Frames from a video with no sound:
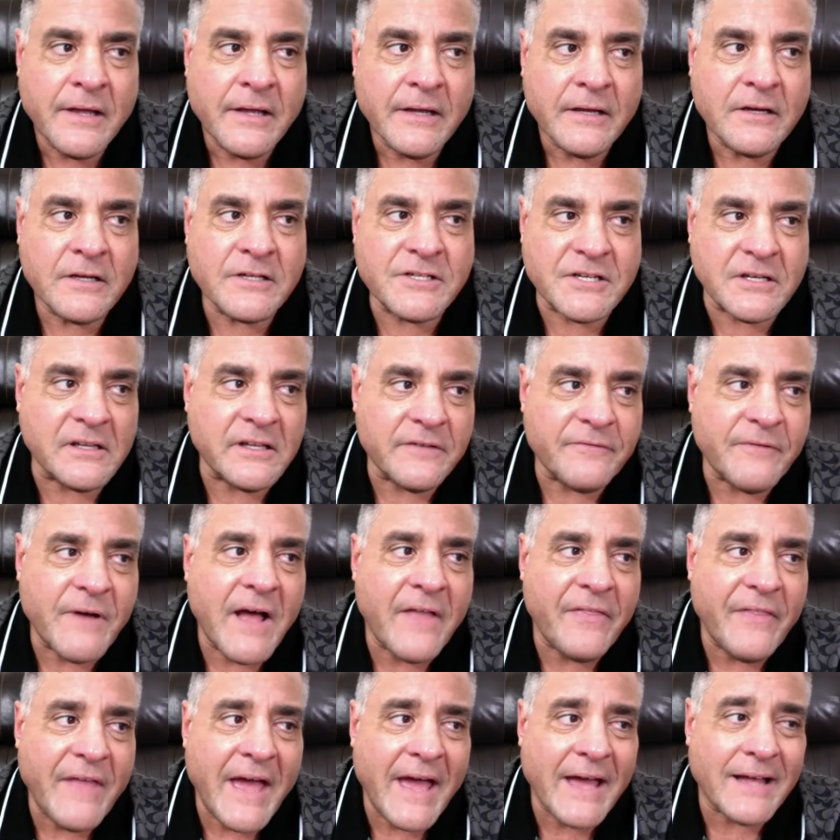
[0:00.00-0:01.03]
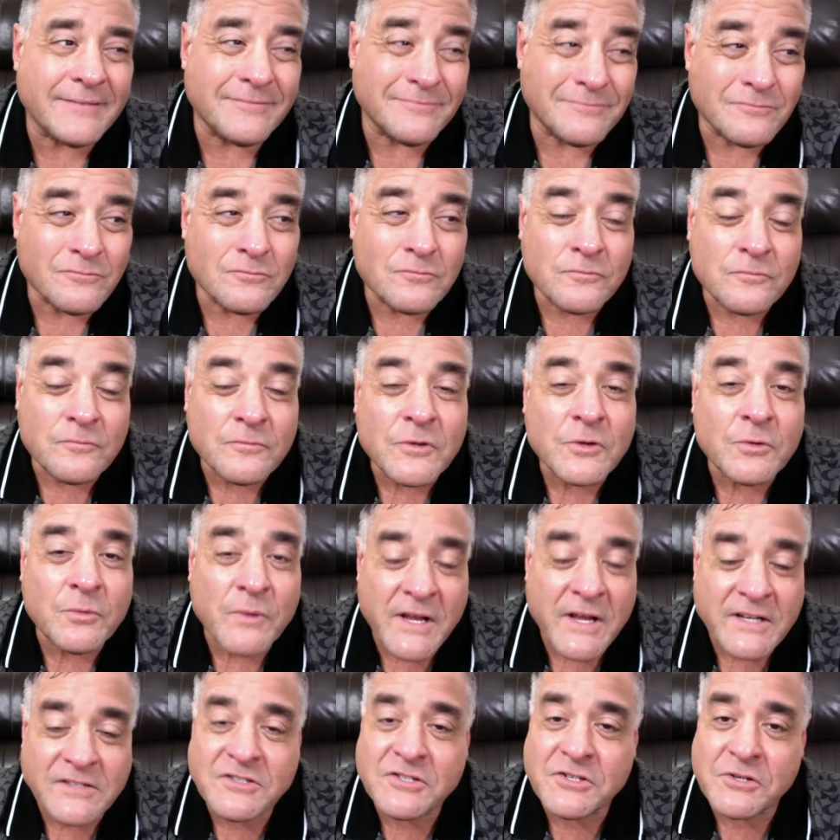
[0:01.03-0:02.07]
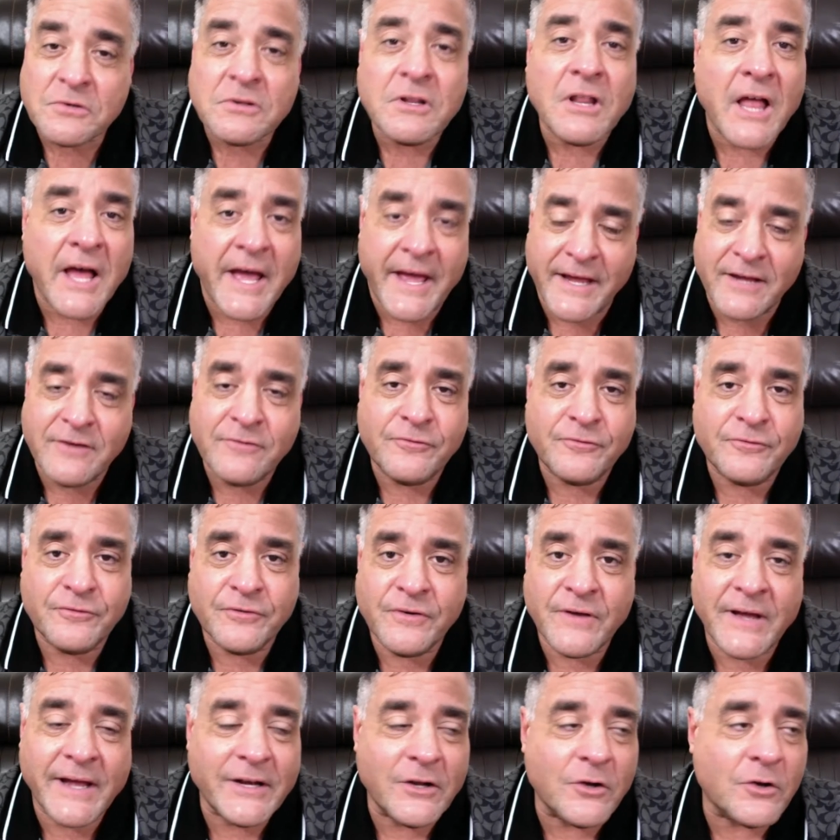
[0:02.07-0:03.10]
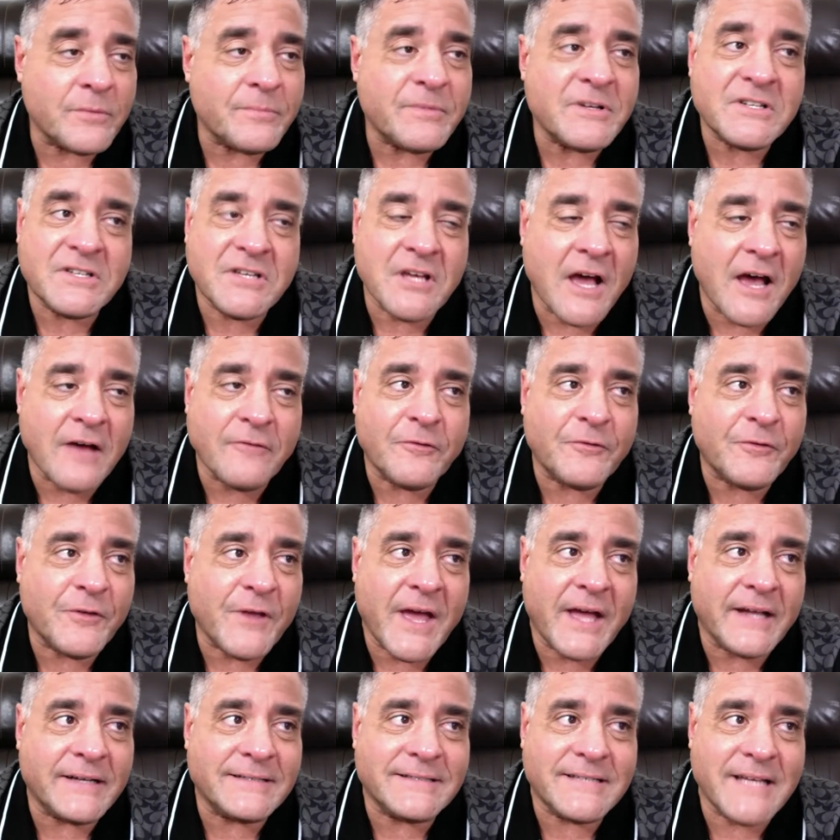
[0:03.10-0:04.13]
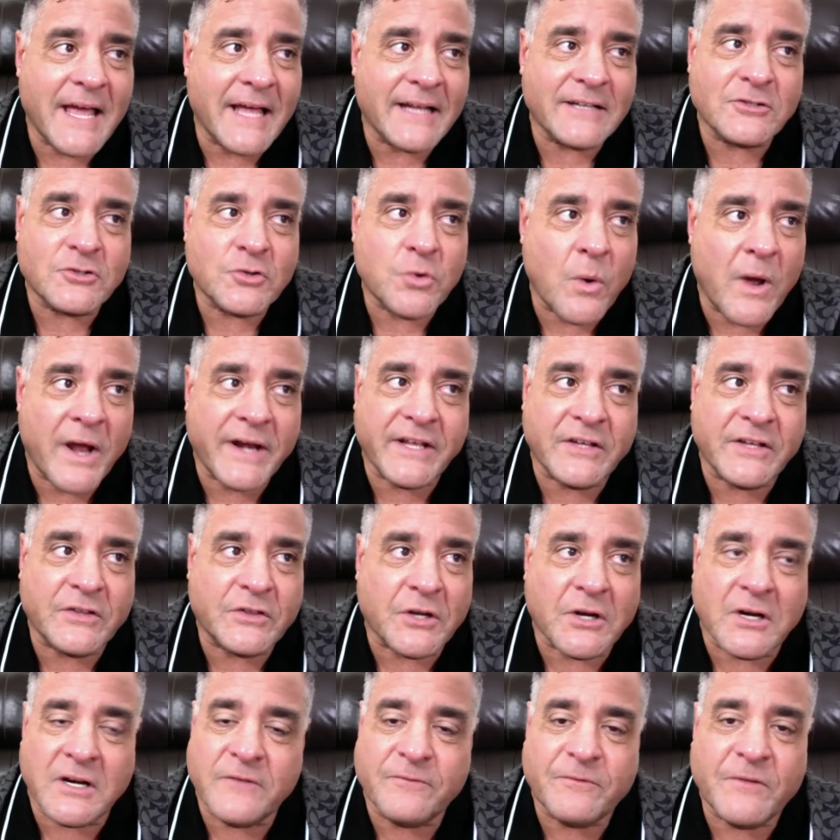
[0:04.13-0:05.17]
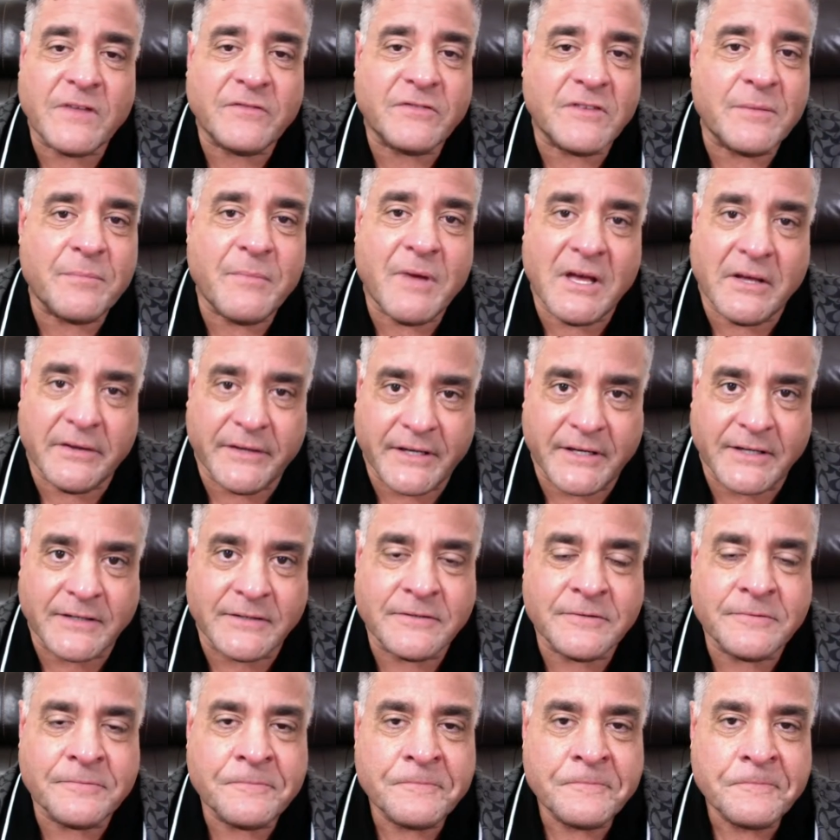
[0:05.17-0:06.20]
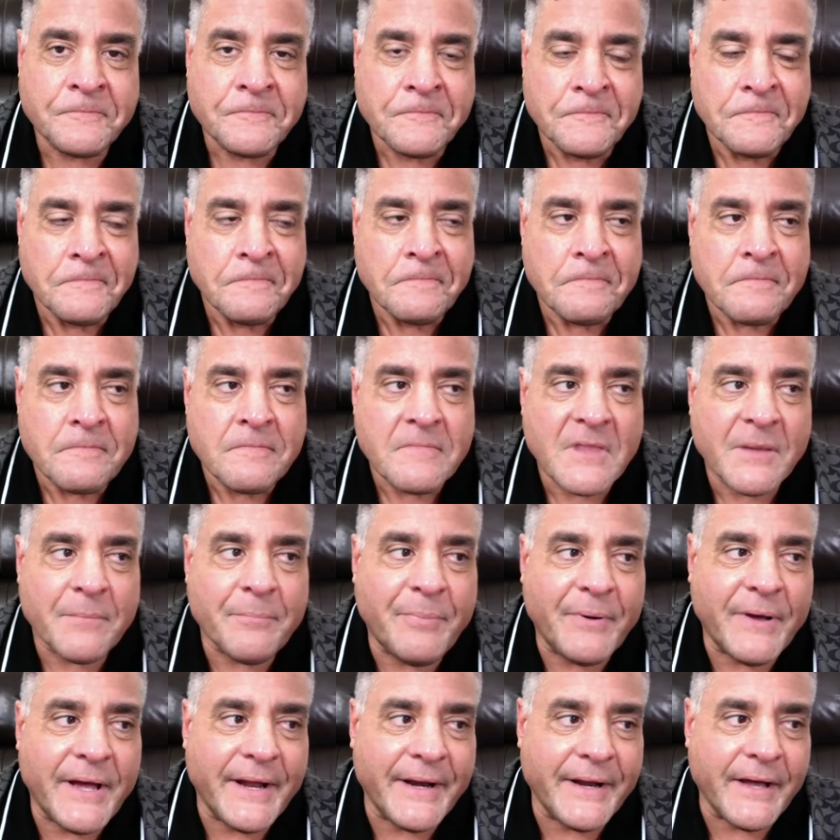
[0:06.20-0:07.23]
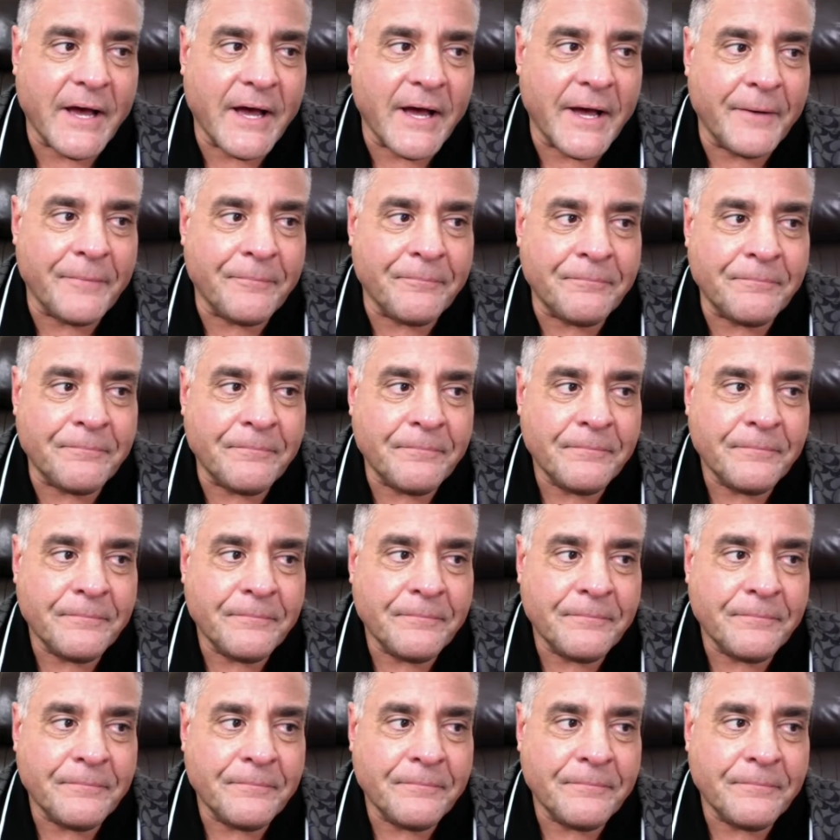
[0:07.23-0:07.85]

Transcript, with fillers: Could you live on that the rest of your life? I know it'd be tough if you had 10, 20, 30, 50 million. But um